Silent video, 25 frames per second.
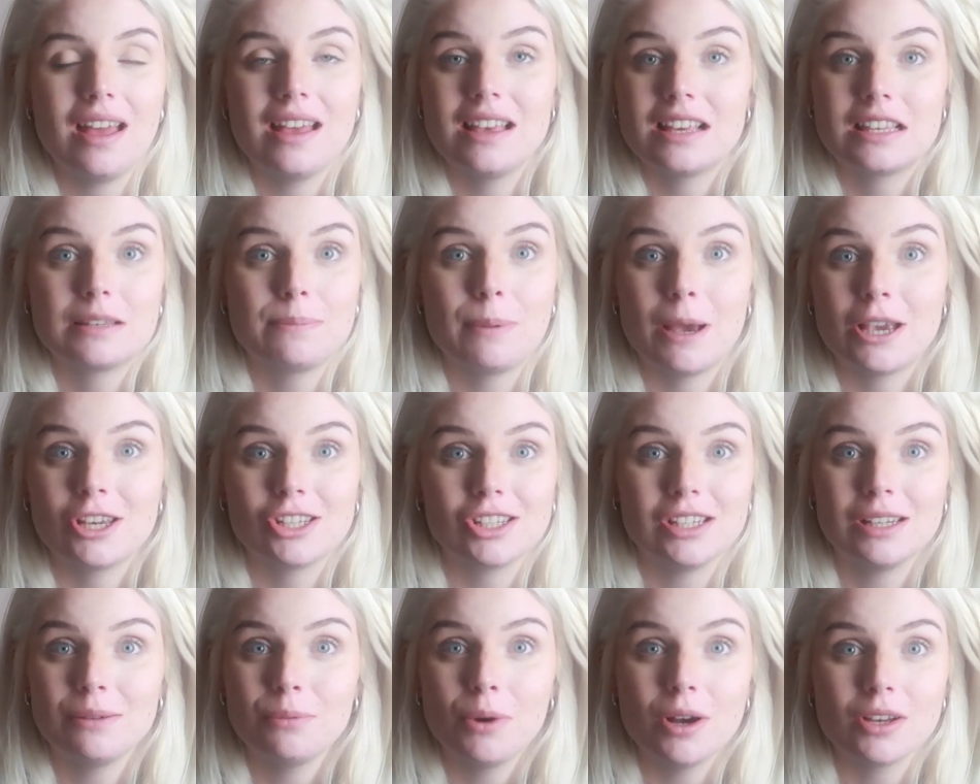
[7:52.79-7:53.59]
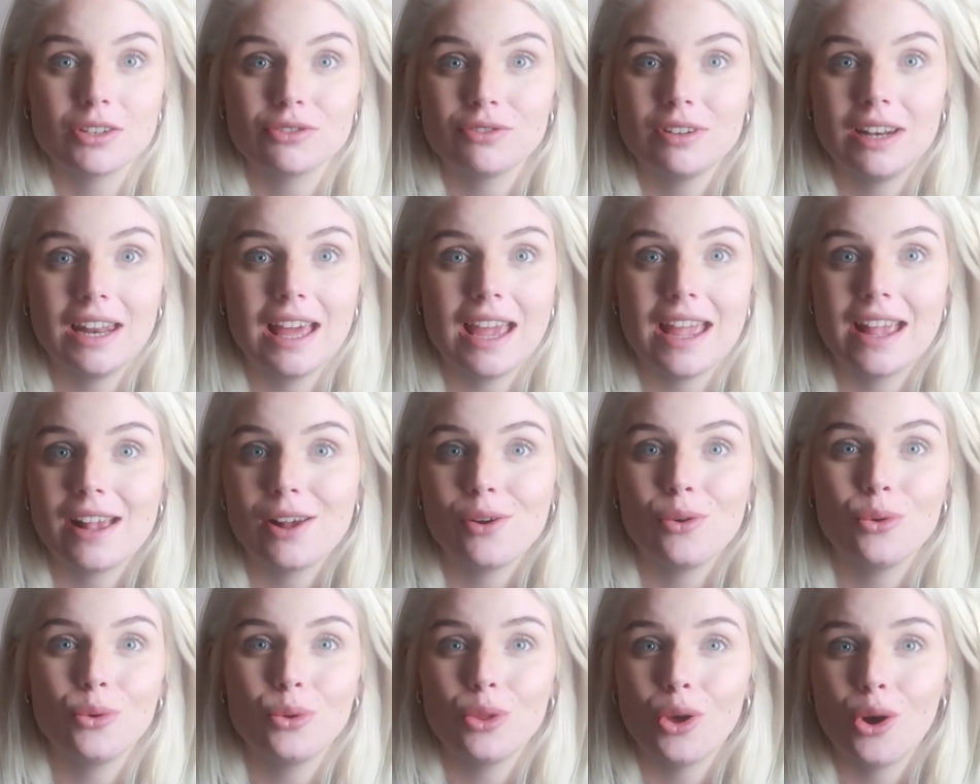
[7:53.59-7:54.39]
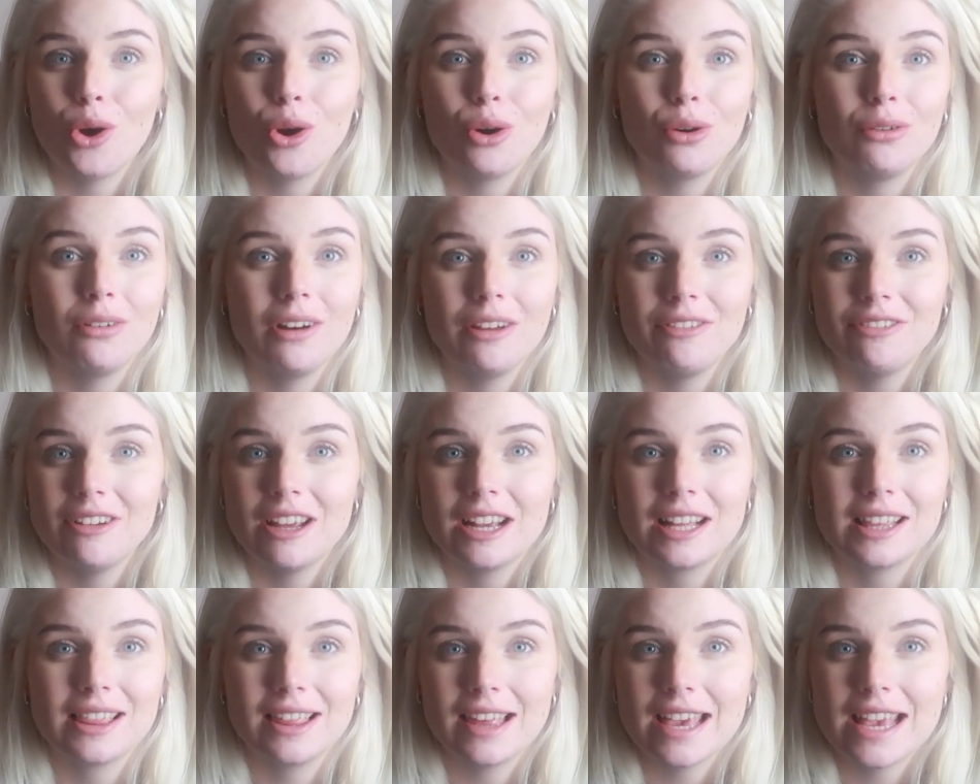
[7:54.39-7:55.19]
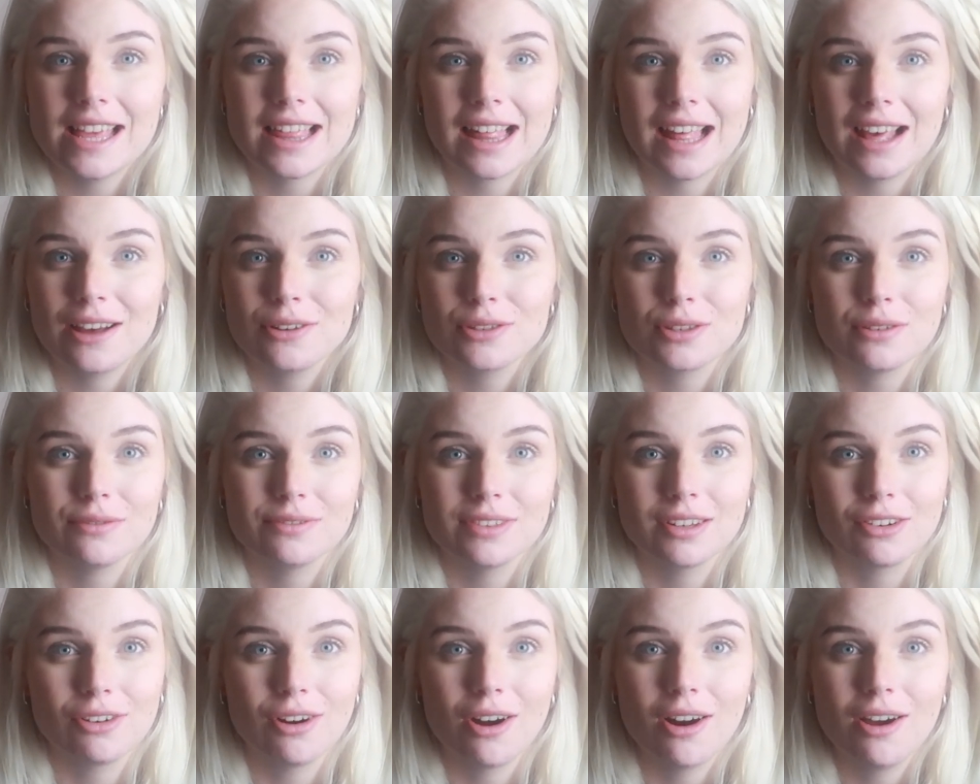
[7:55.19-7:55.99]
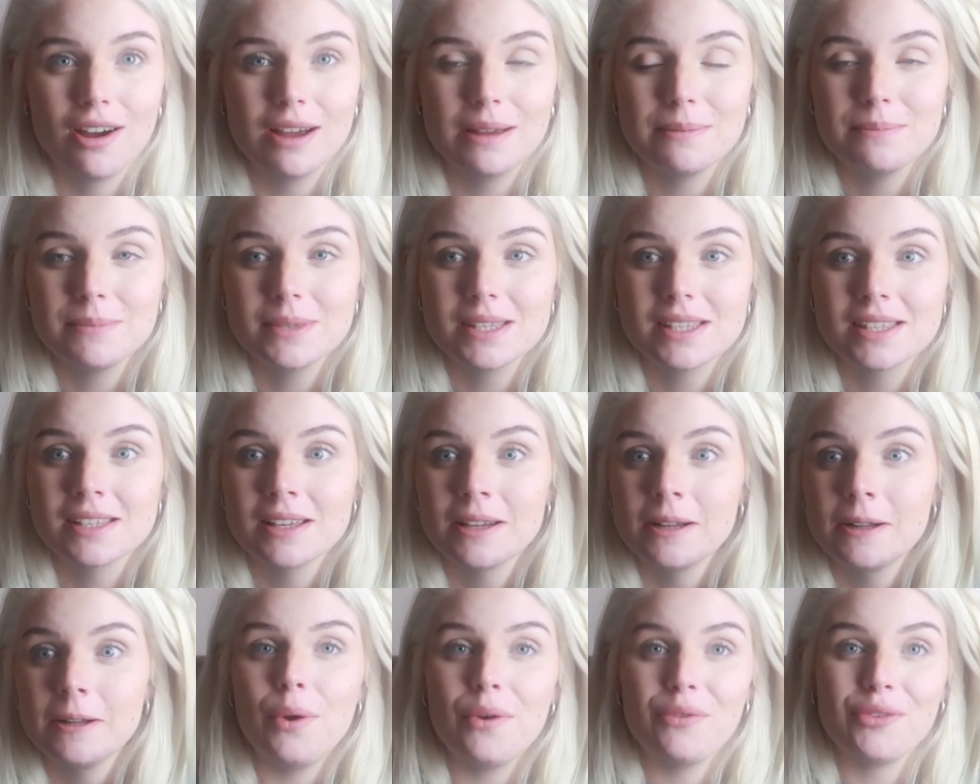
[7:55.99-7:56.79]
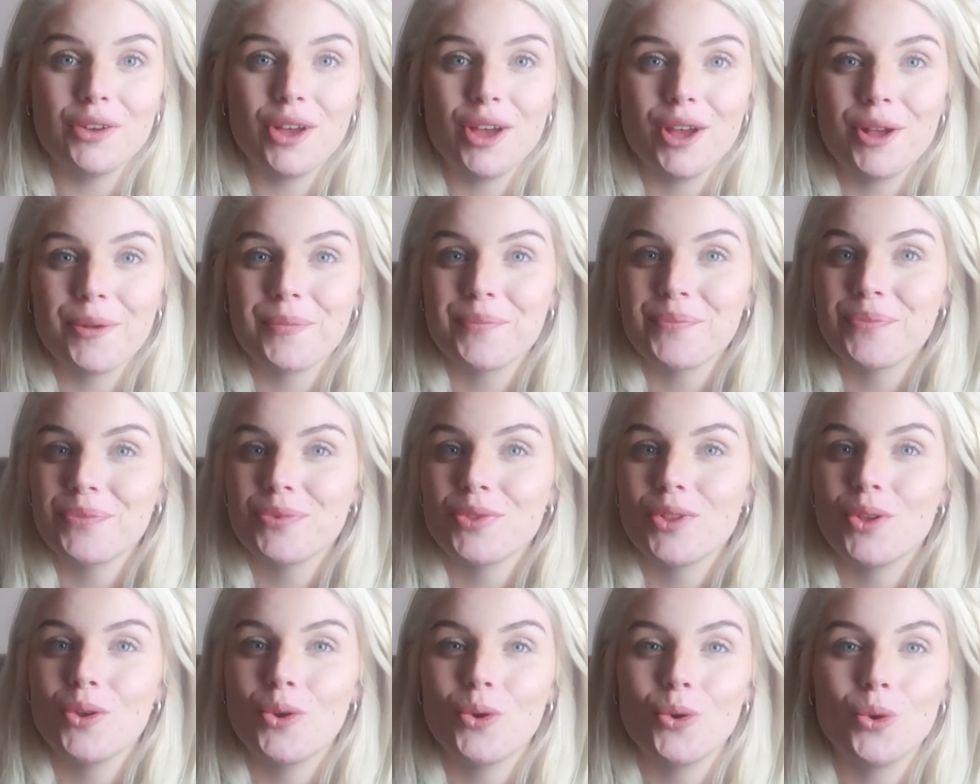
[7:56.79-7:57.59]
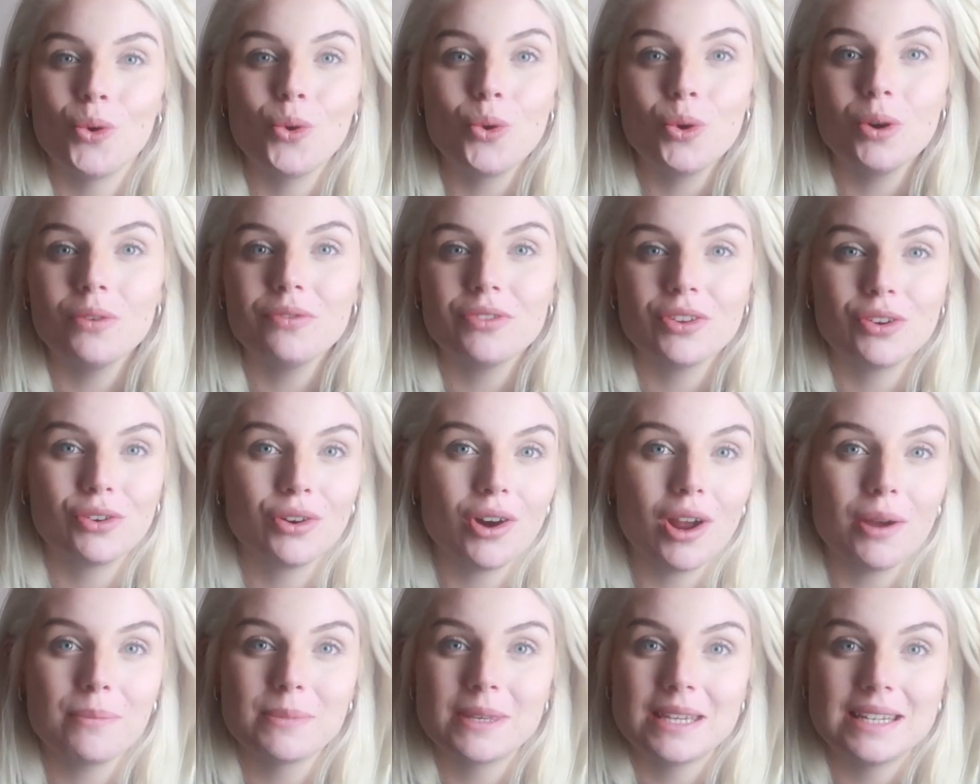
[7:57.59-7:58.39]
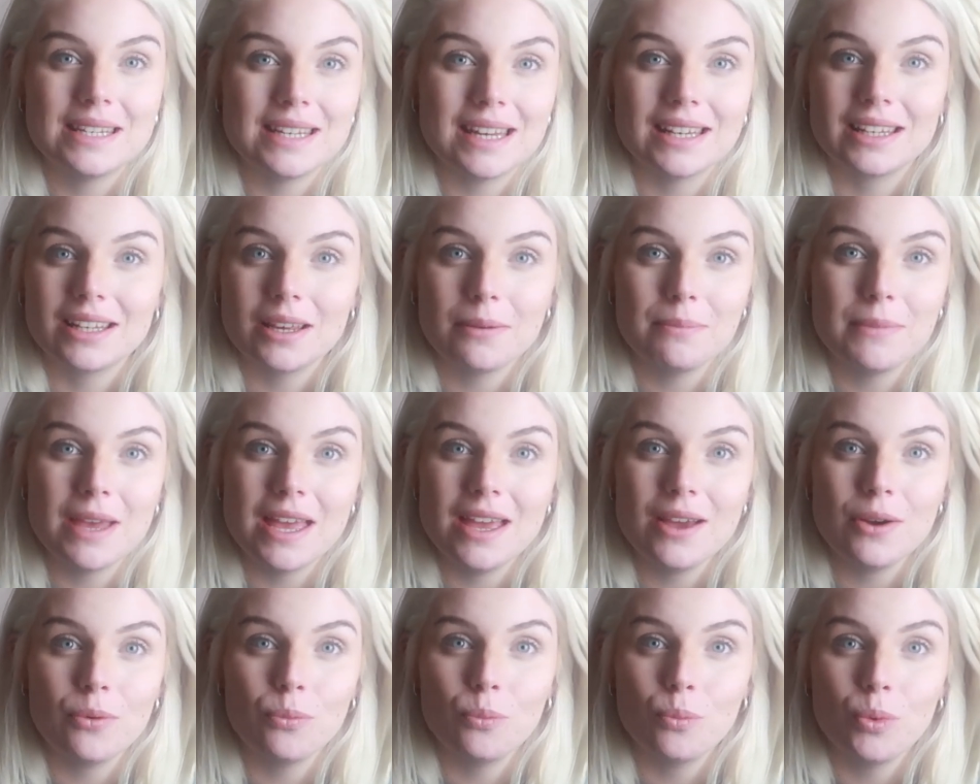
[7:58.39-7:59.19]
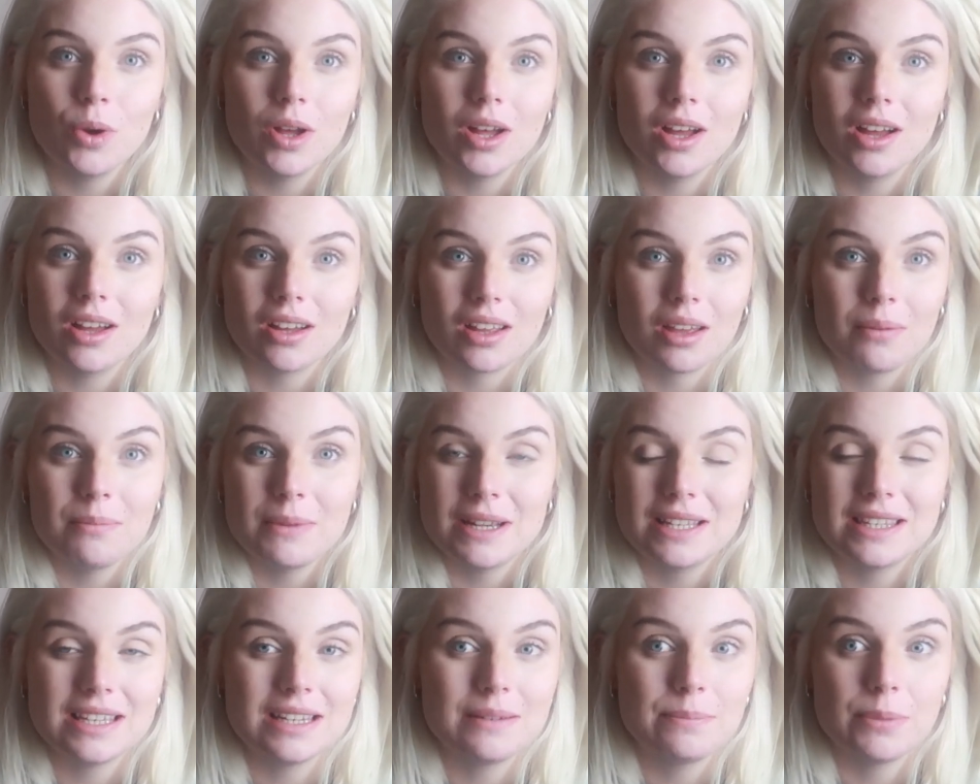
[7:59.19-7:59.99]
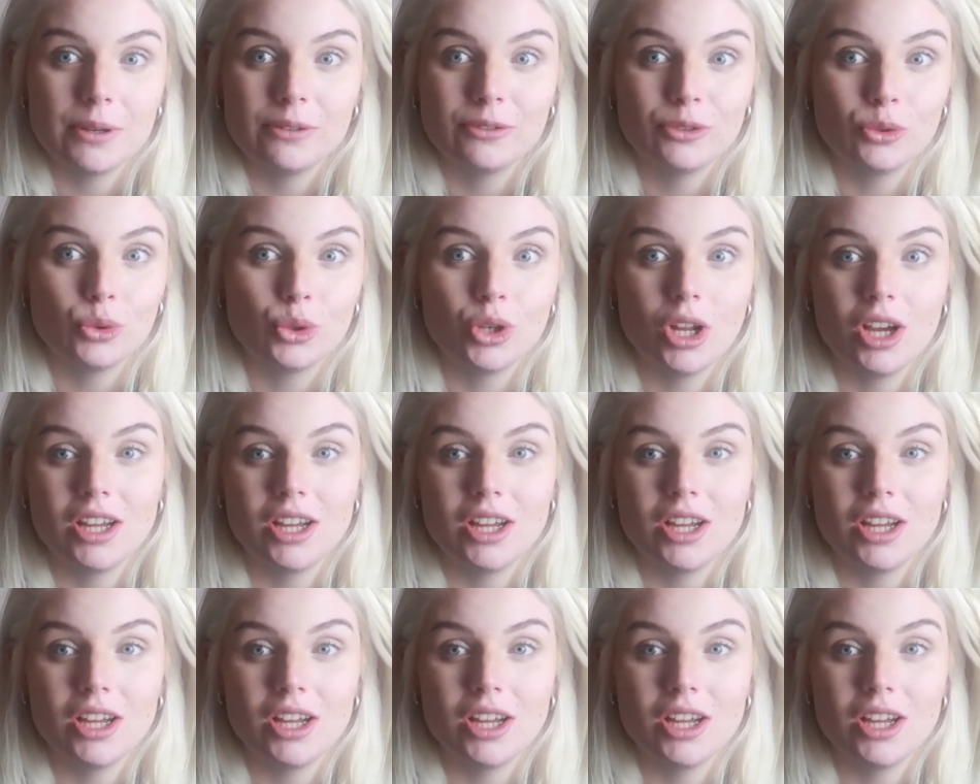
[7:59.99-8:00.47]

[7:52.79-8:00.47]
especially whilst relaying all the horrific details of the crimes. However, all of the crimes he did commit were committed before